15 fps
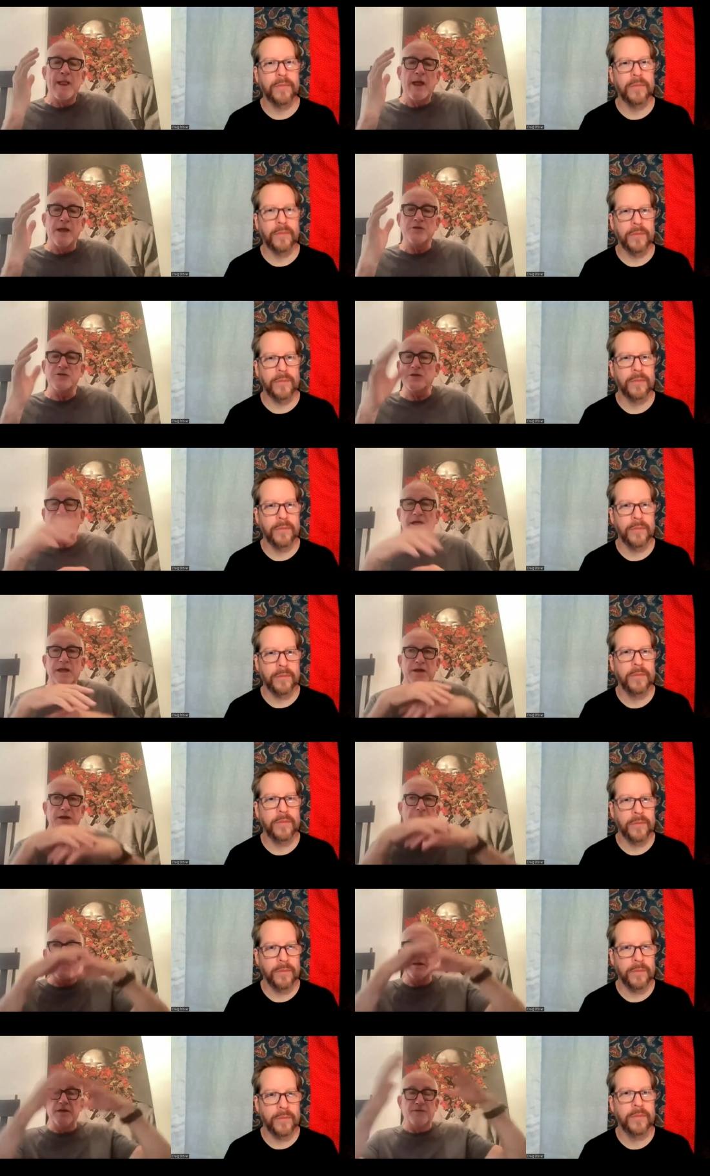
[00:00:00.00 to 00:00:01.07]
Speaker 1: I mm. usually get an
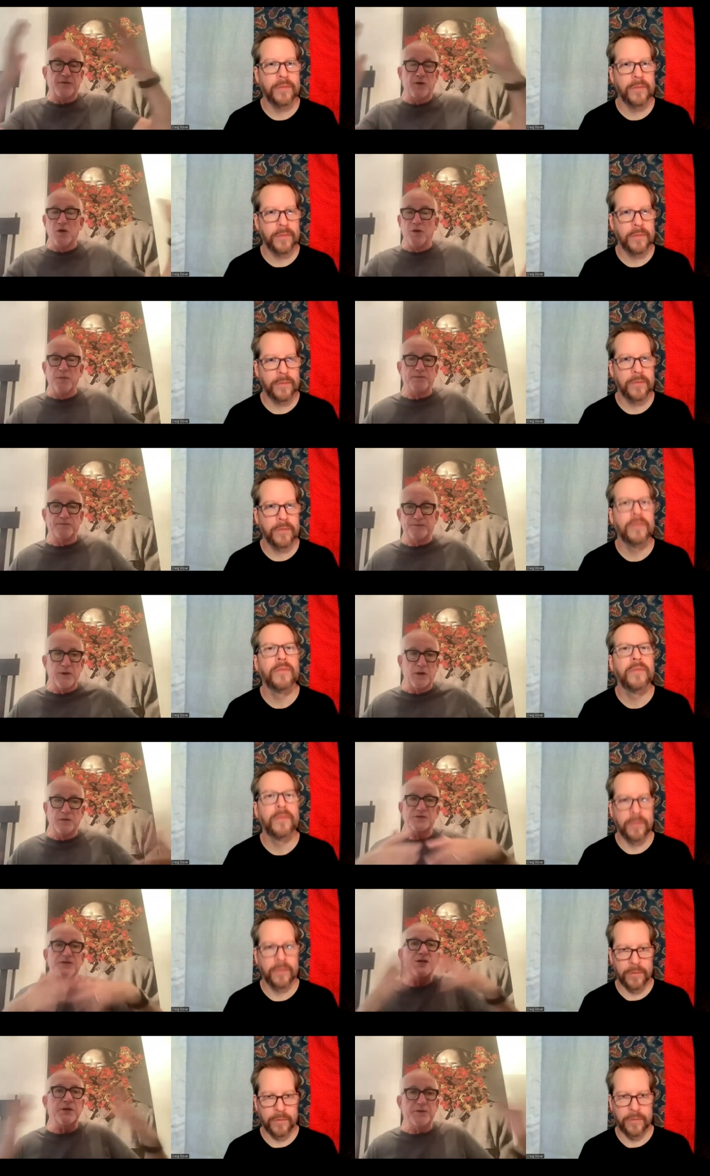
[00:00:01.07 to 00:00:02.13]
idea for a whole whole
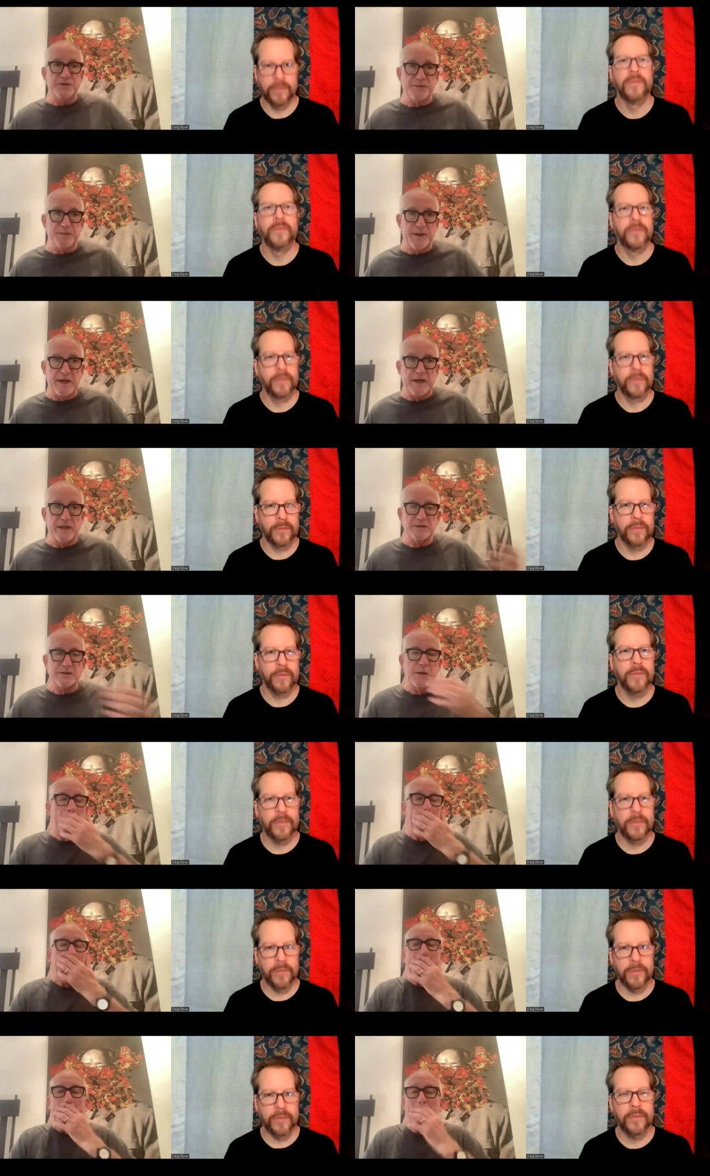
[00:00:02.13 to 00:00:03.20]
series of paintings,
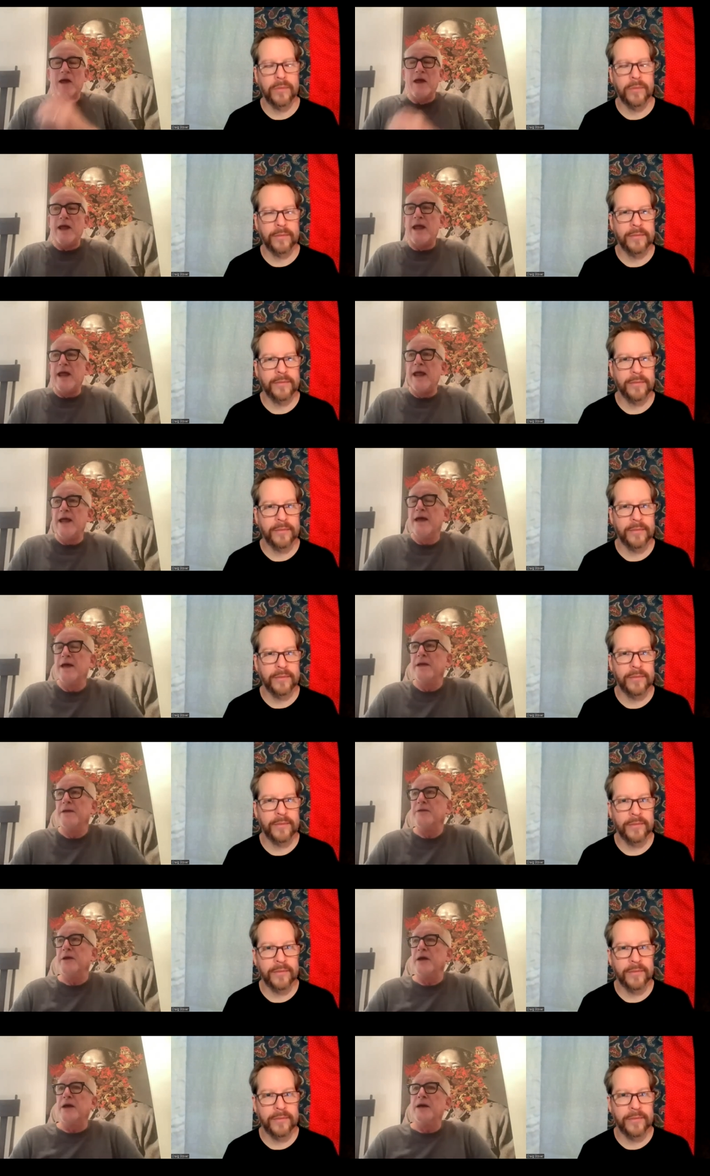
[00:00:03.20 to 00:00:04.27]
mm-hmm.
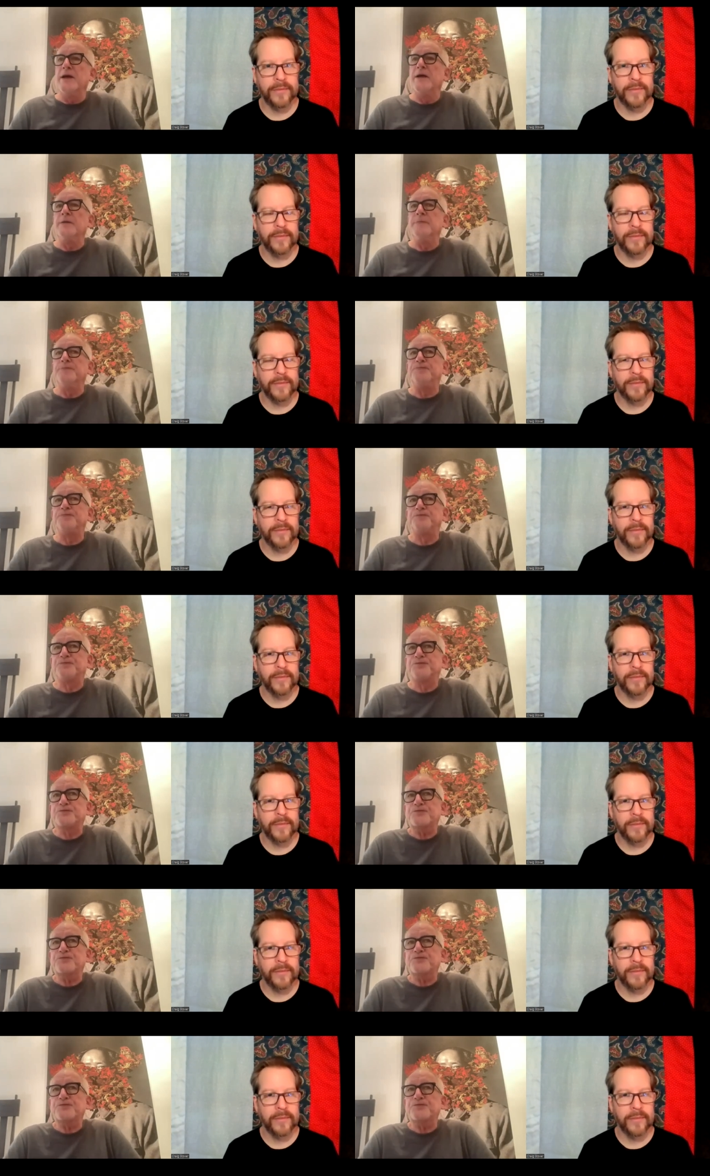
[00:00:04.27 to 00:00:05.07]
and um,